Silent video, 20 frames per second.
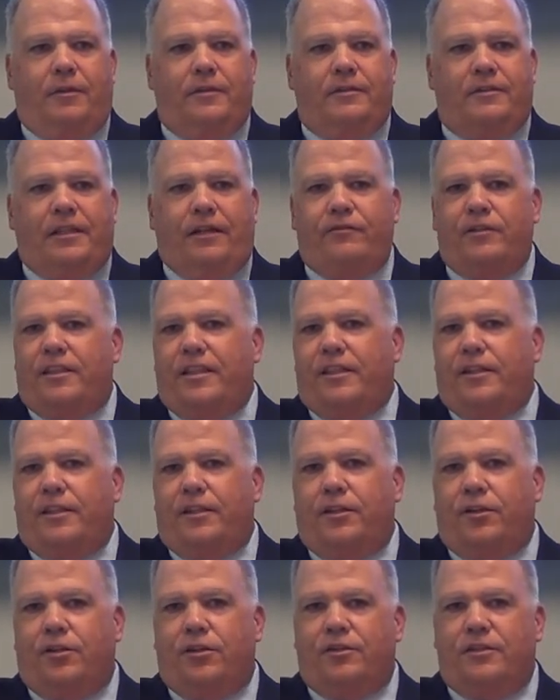17
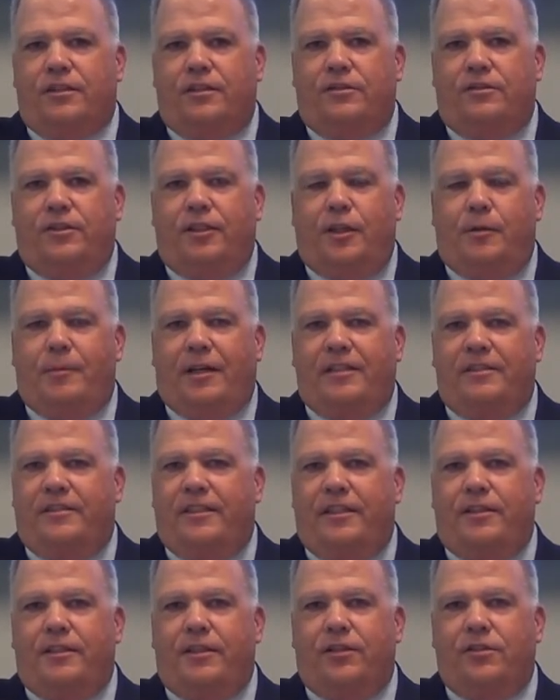years, including about
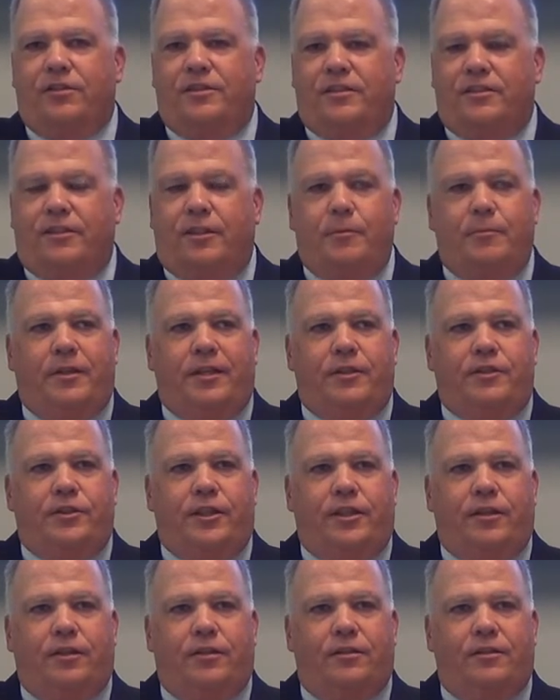10 years as committee
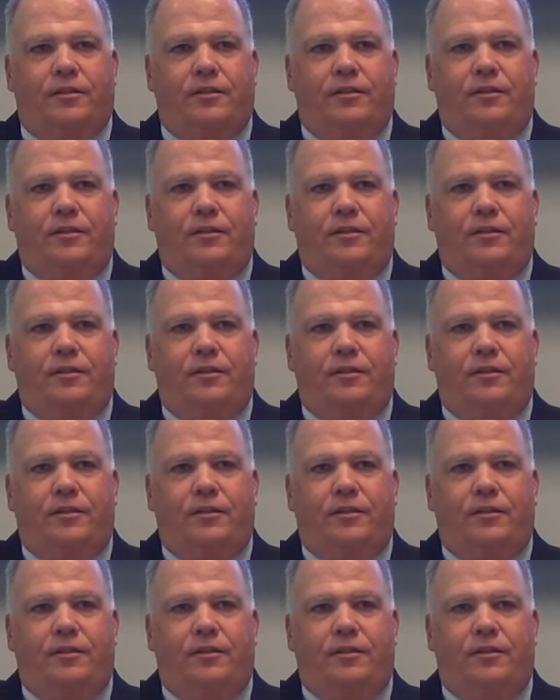chair.